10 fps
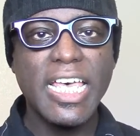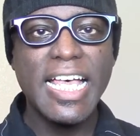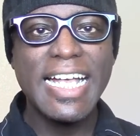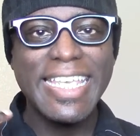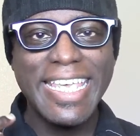
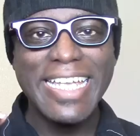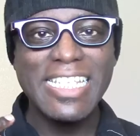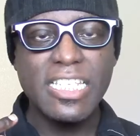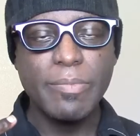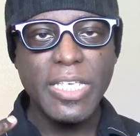
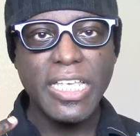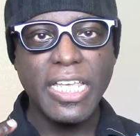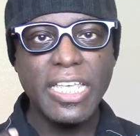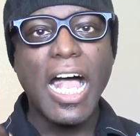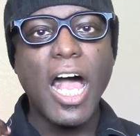against
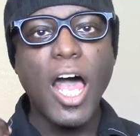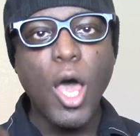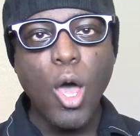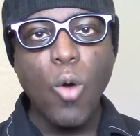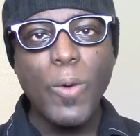me
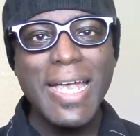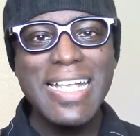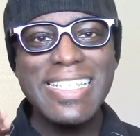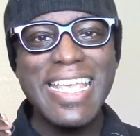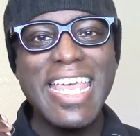
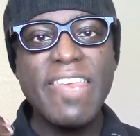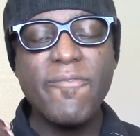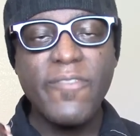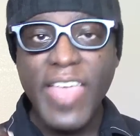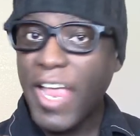always
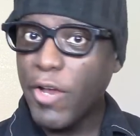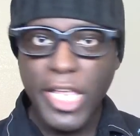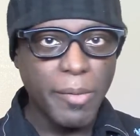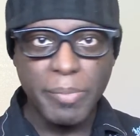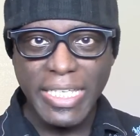
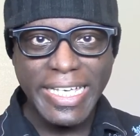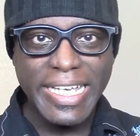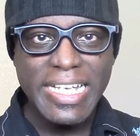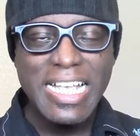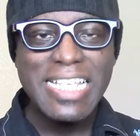
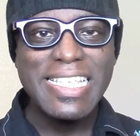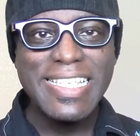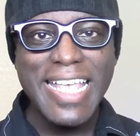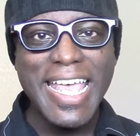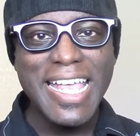invariably
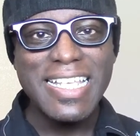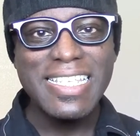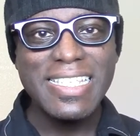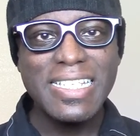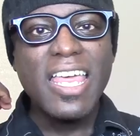
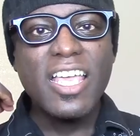says,